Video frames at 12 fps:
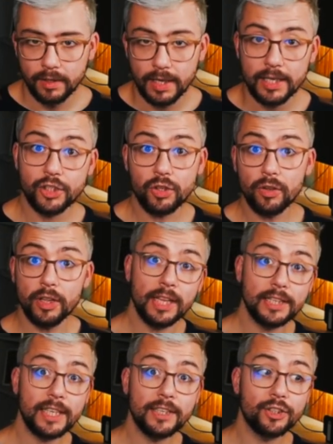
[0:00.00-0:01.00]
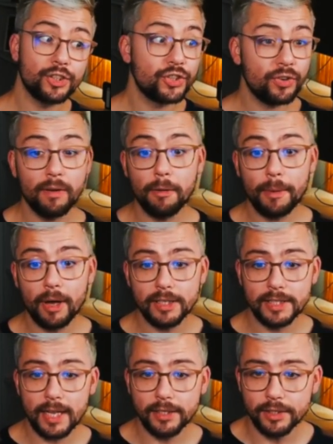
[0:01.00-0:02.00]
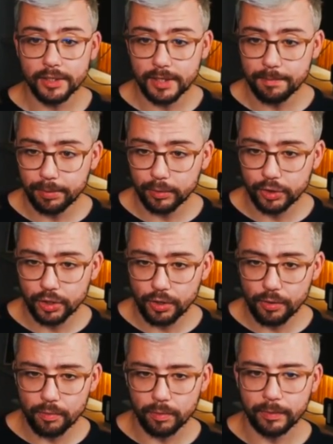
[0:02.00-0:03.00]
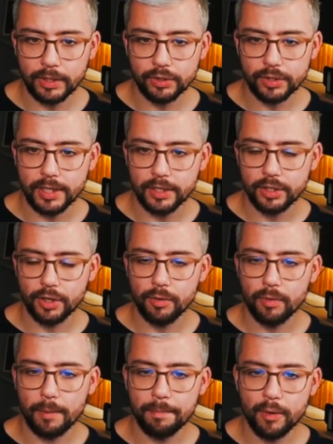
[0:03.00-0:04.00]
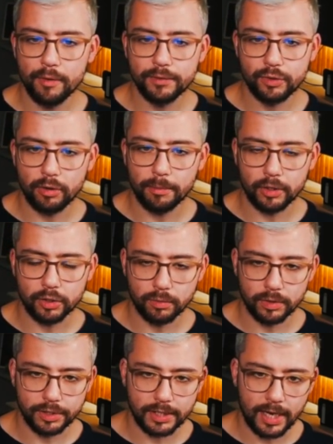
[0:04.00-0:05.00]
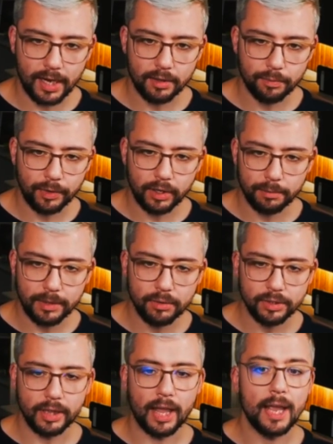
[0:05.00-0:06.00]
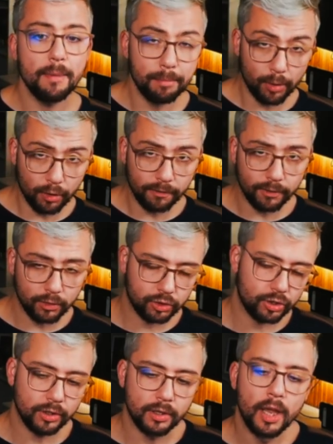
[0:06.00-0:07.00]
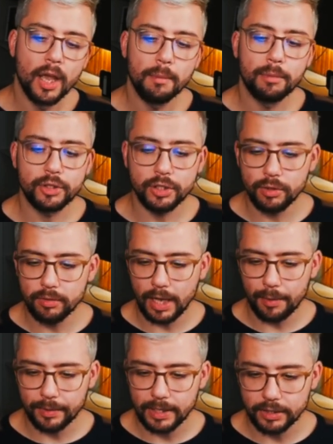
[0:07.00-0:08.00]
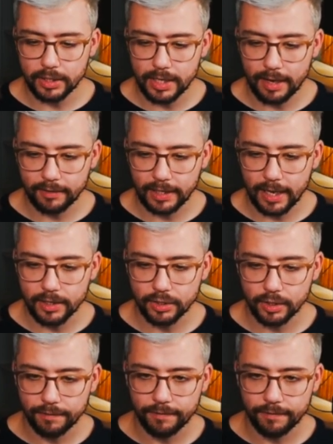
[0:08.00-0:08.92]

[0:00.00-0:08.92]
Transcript: Installing this into StreamerBot is nice and simple too. We just need to move StreamerBot to one side. We're going to be using the import function, but to do that, we need to navigate to the